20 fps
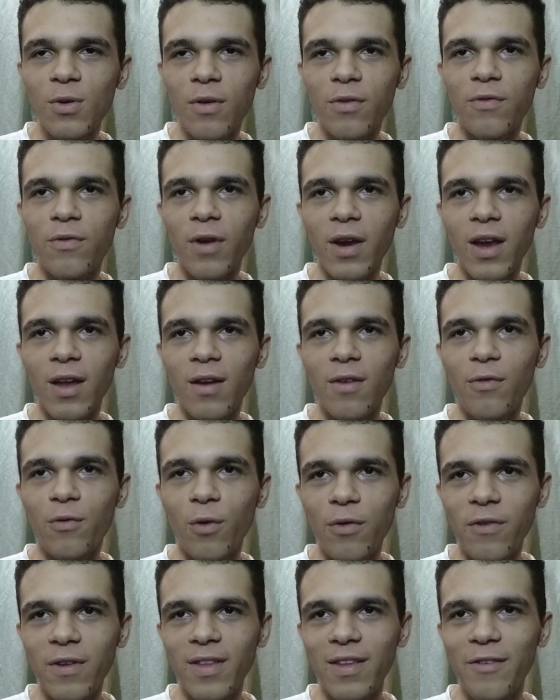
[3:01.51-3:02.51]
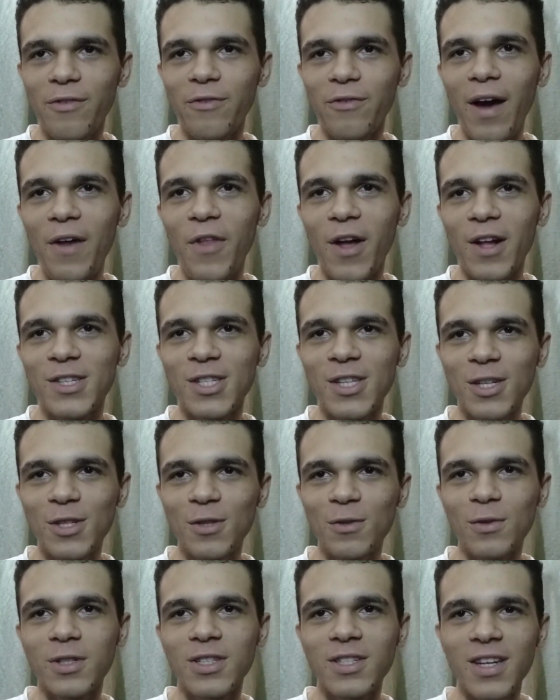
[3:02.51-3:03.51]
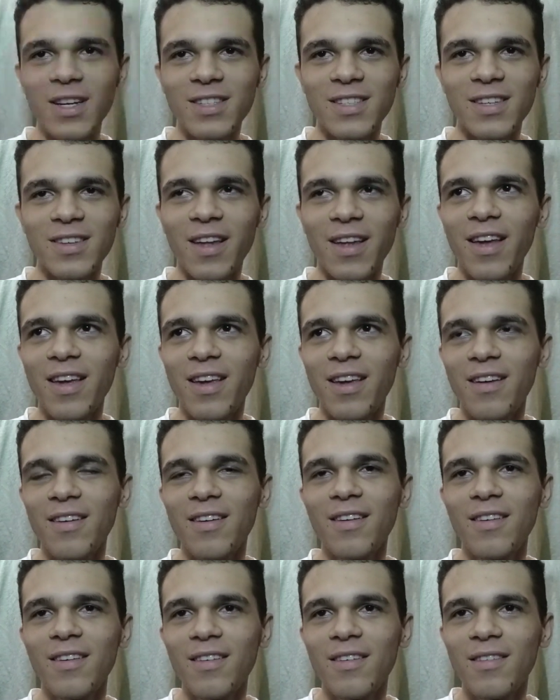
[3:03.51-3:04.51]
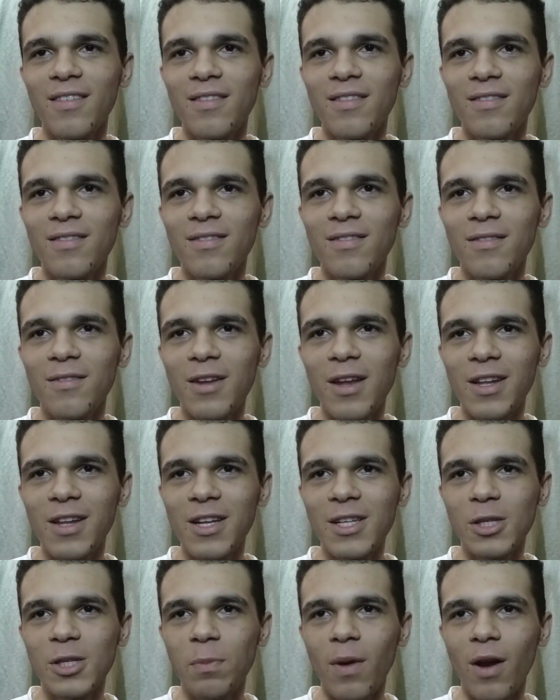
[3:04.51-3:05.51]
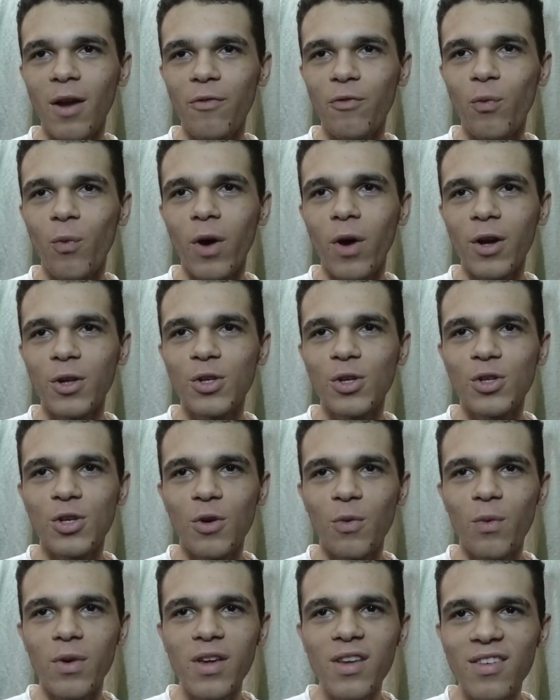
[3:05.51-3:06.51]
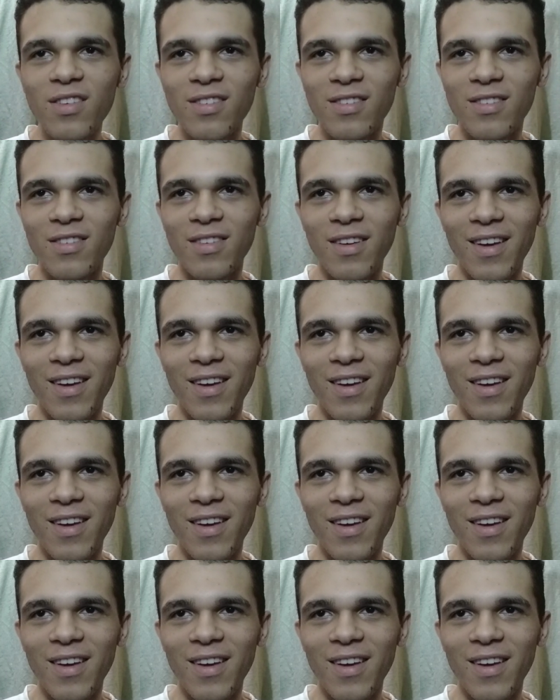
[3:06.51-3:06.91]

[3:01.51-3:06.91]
to a freaking 455.646 in like in the span of one to two weeks.